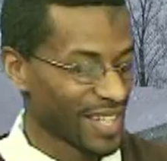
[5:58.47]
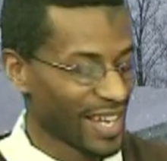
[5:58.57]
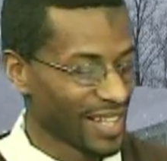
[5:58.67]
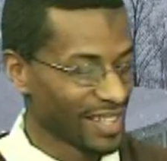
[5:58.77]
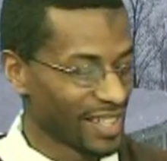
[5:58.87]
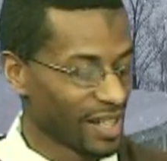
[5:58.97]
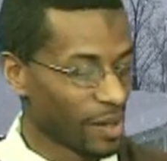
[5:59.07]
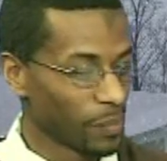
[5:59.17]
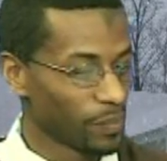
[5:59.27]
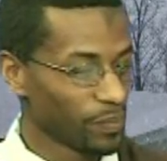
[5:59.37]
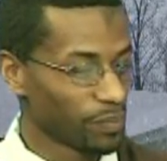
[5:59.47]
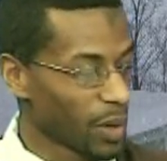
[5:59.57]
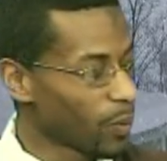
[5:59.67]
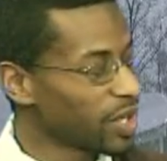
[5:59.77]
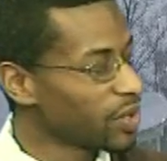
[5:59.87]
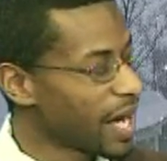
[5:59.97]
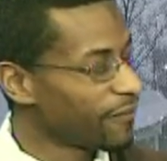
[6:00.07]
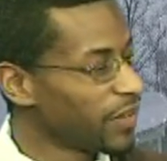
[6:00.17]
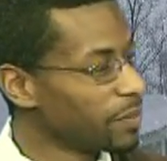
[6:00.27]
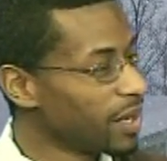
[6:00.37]
and but we do
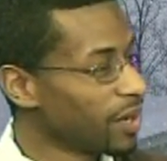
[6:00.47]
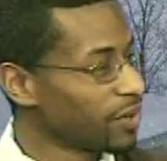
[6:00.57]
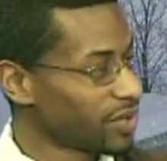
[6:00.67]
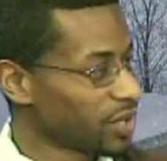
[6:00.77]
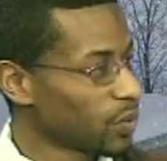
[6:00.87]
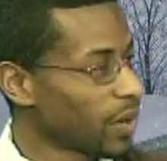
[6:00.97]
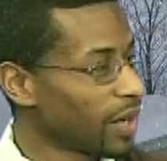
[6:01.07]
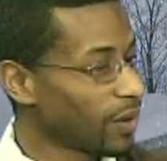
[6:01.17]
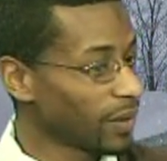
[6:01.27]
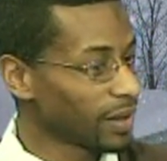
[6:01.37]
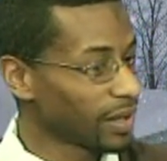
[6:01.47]
have females as well,